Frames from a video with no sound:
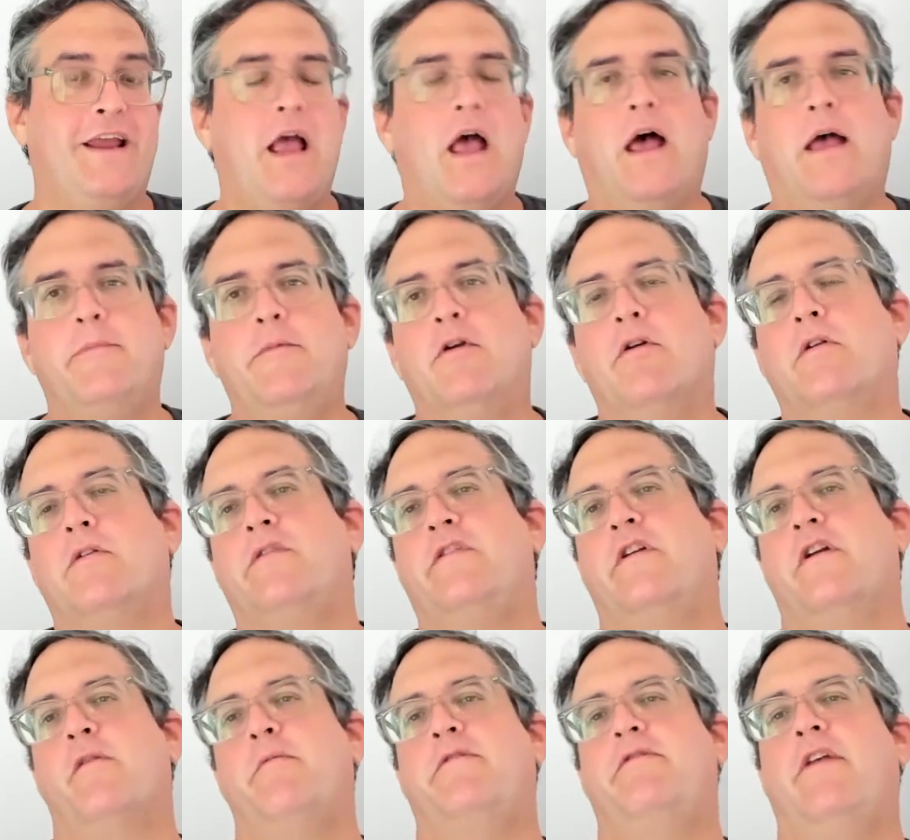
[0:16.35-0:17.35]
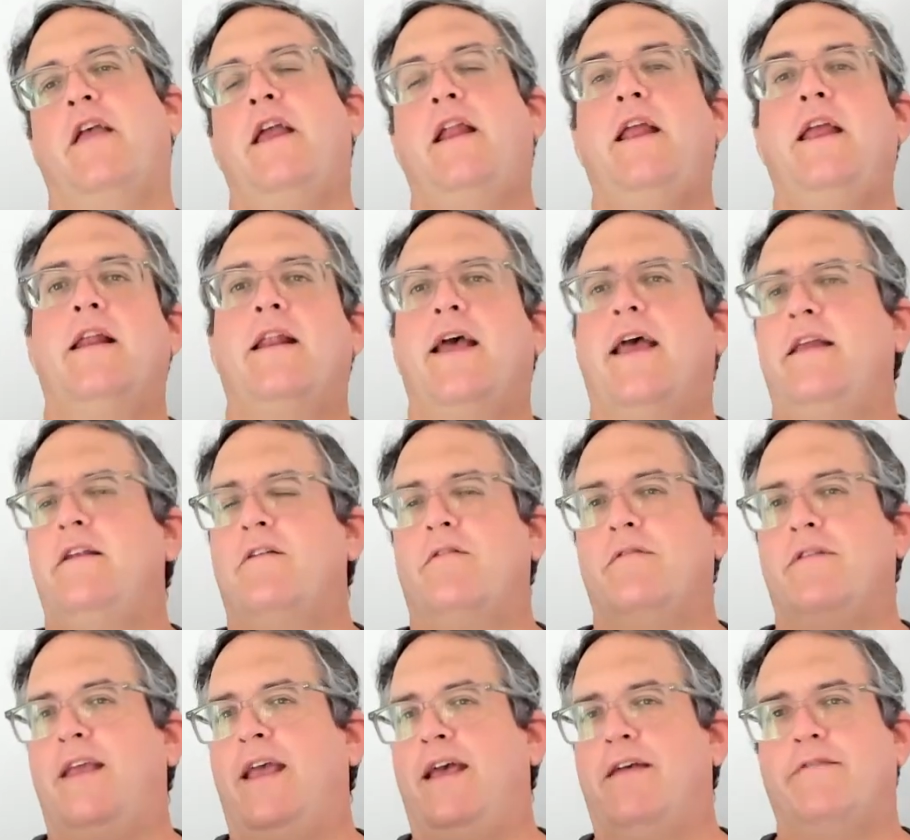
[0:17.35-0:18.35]
I'm your host, Jeremy Vaeni, and I
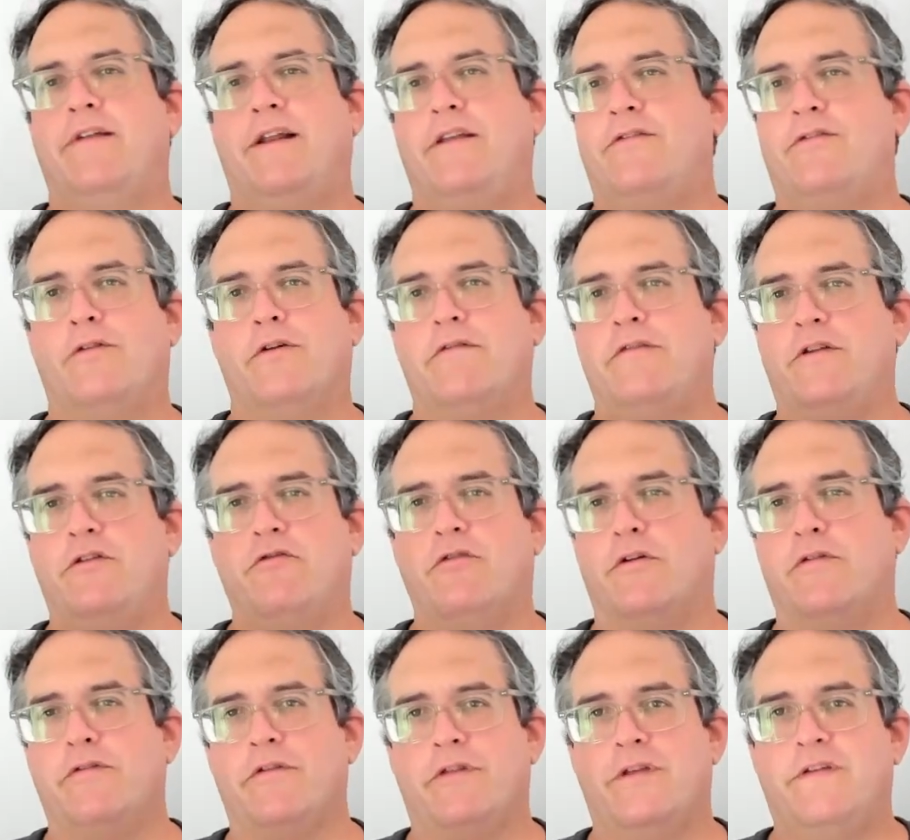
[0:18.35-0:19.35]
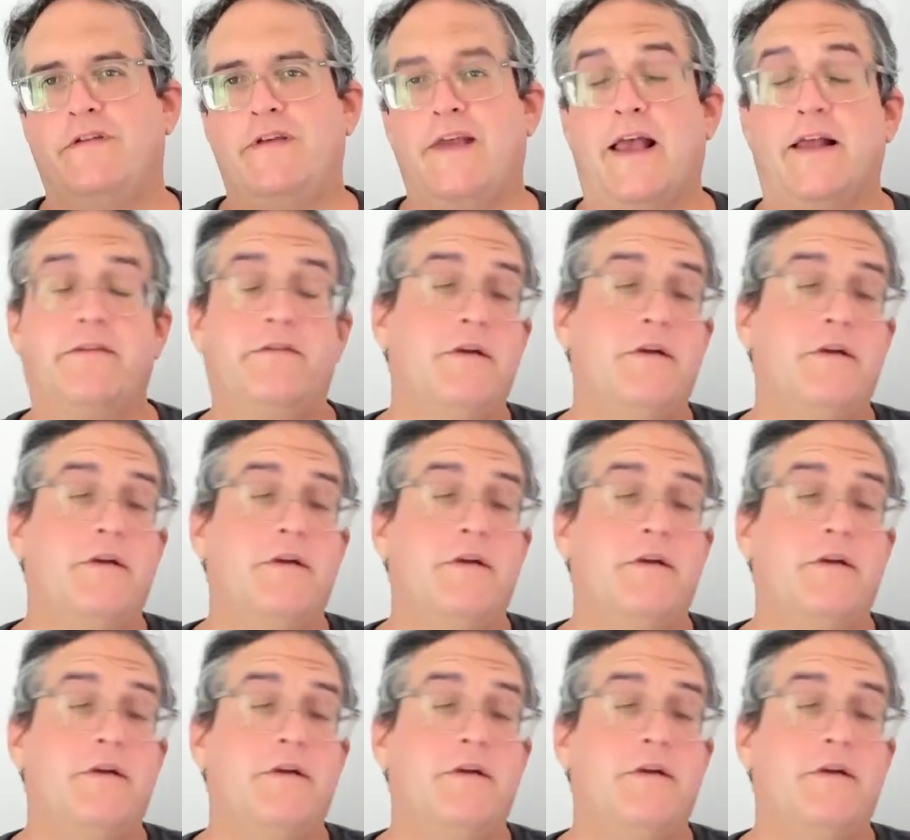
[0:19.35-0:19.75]
don't have any sort of intro for this yet.